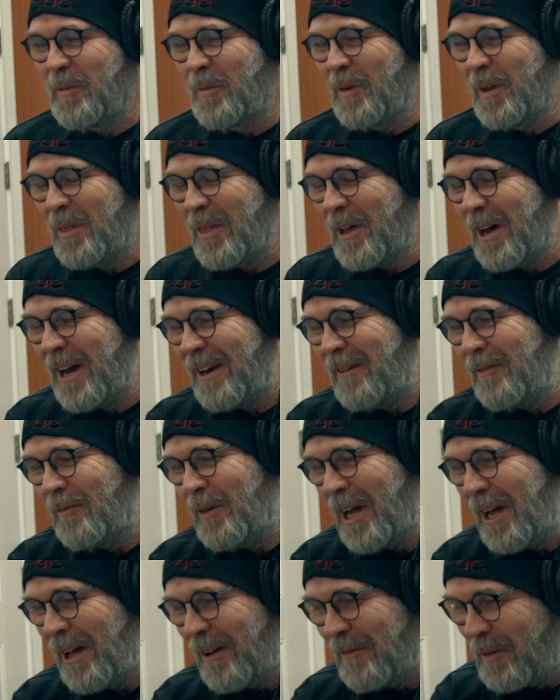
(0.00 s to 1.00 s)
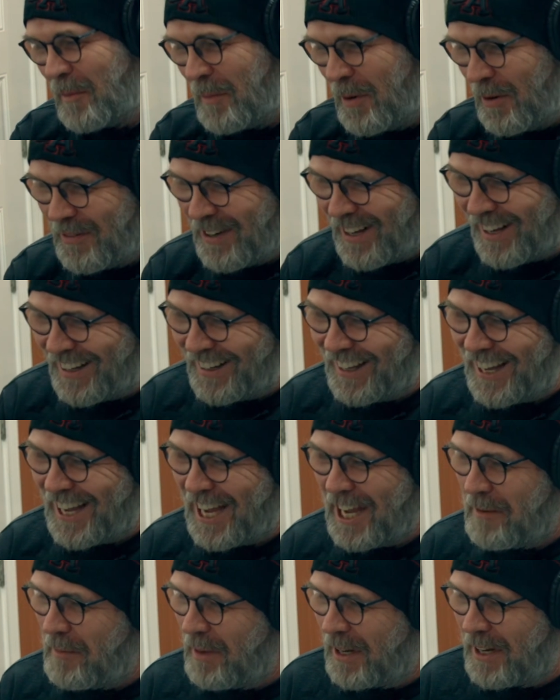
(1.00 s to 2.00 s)
we thought, well, we'll move to
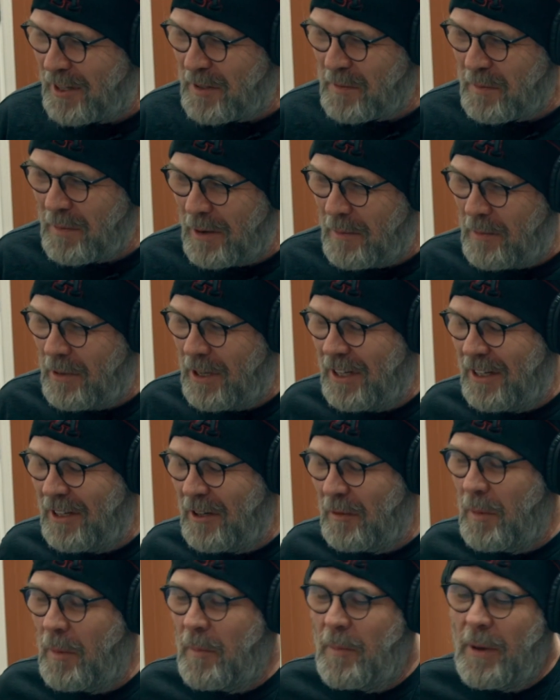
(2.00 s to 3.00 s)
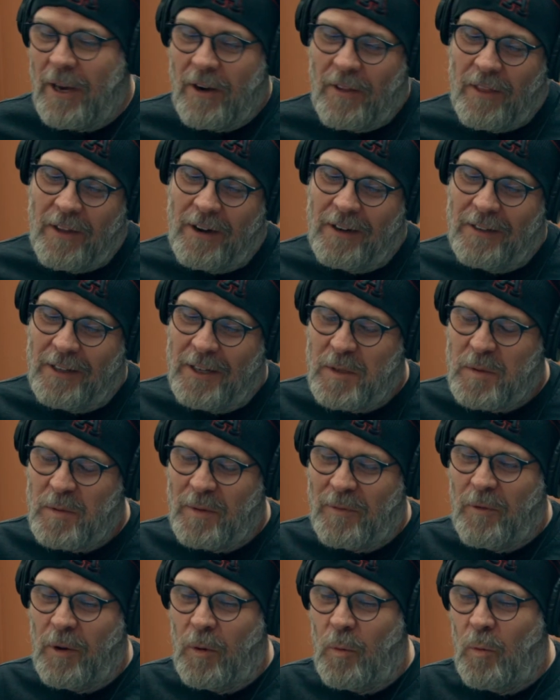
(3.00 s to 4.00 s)
LA because maybe it'll be better there. At least
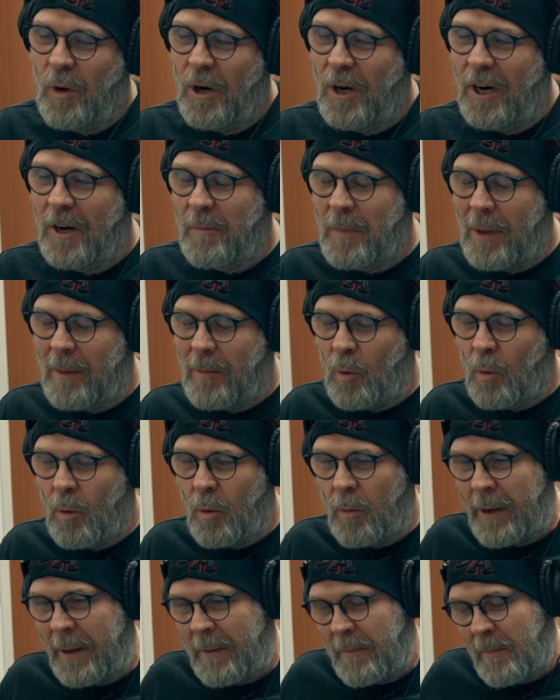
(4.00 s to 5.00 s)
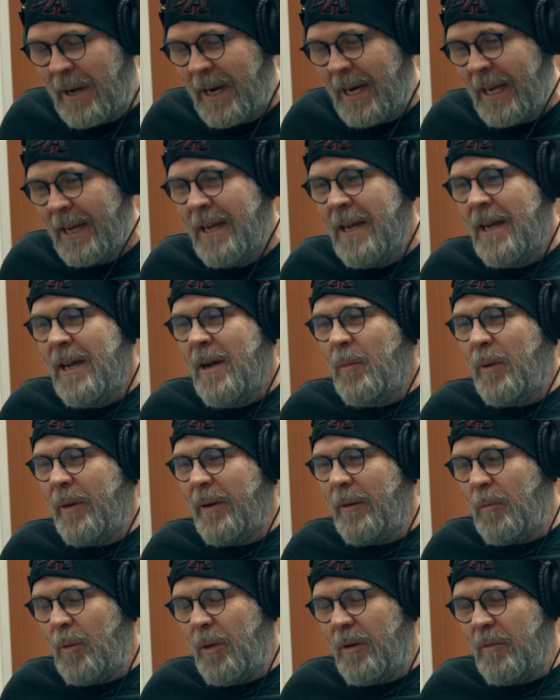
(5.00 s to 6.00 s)
if we work, maybe we'll make money.
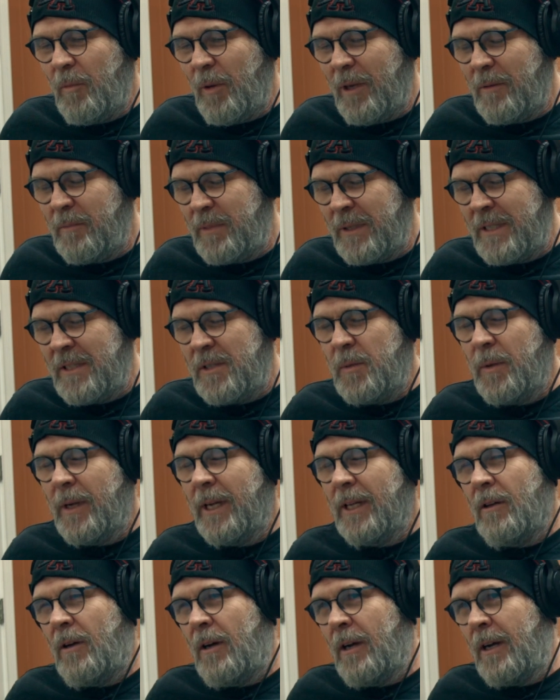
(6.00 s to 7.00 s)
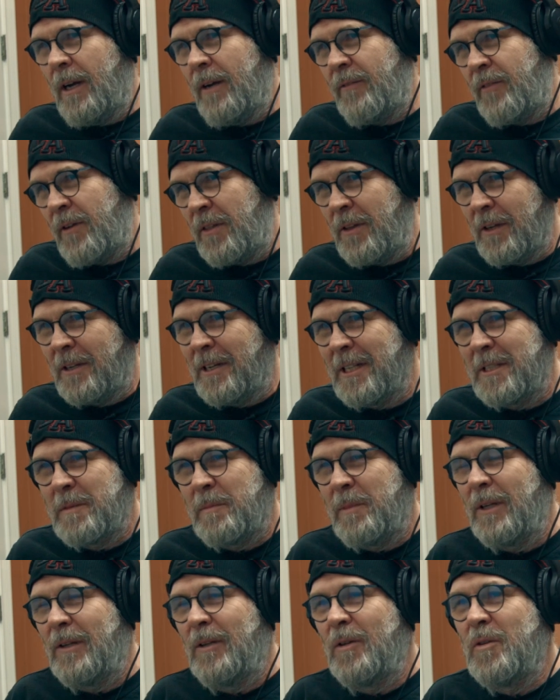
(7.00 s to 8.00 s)
We'd been doing it long enough, I think, not to
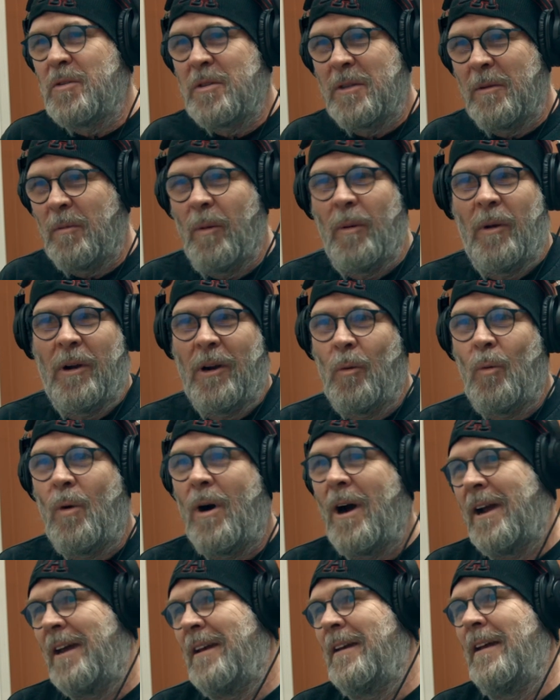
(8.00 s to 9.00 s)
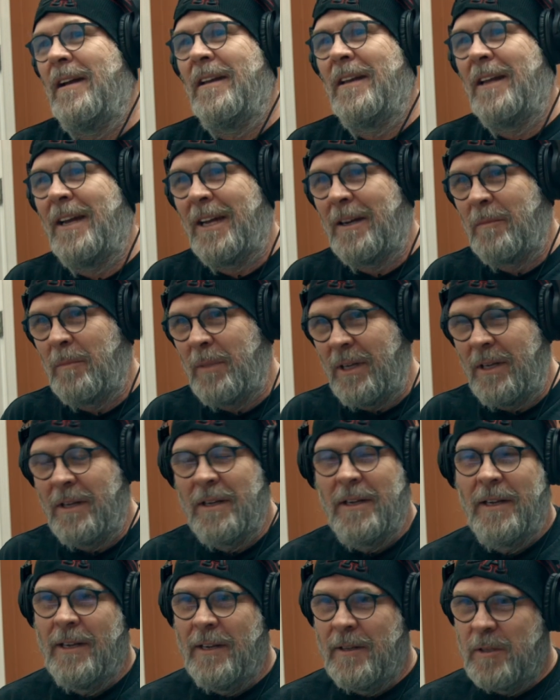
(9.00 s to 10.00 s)
be illusioned that we were going to walk into LA and be
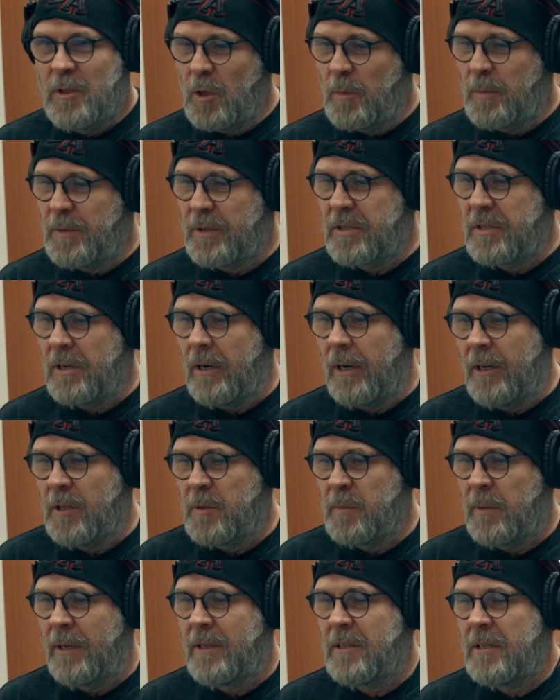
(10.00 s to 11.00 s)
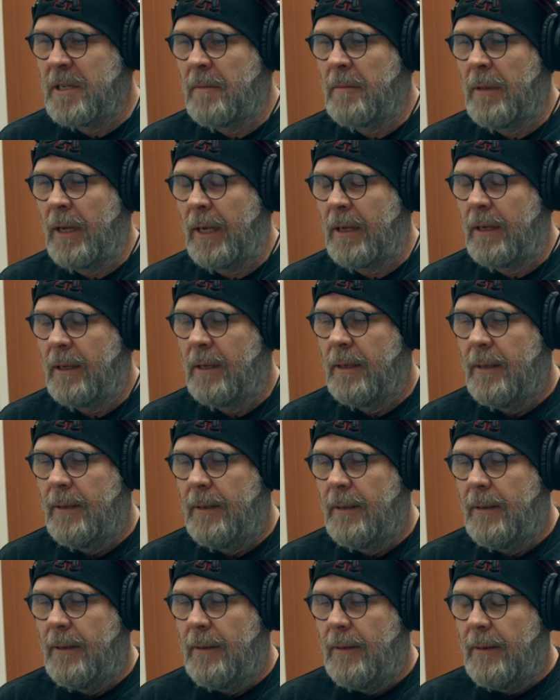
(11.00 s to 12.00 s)
superstars. But it seemed like
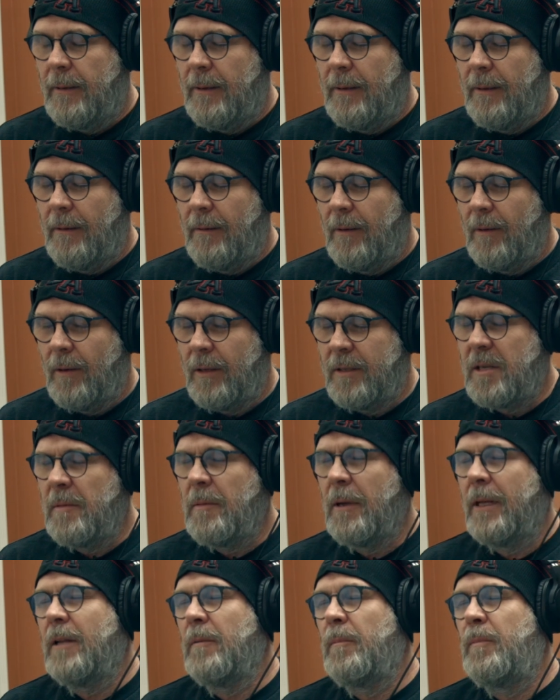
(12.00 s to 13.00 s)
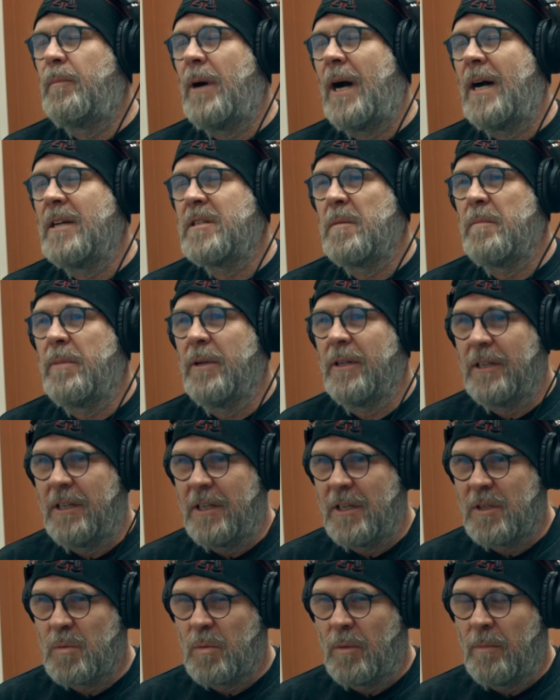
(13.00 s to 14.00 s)
the
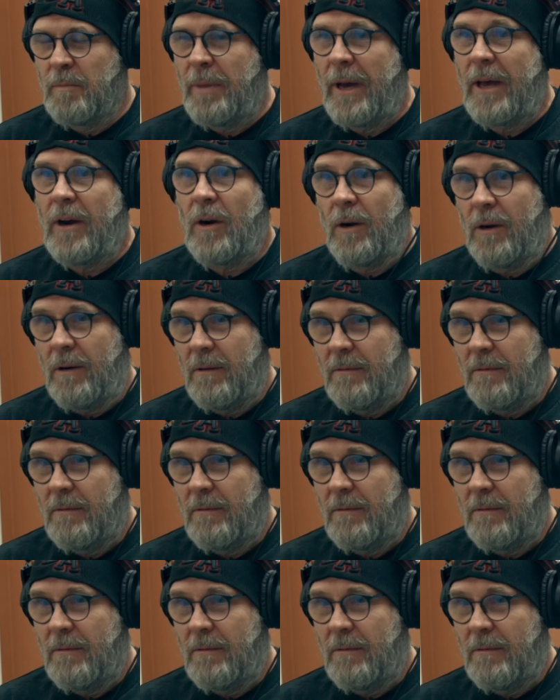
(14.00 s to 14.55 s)
possibilities were better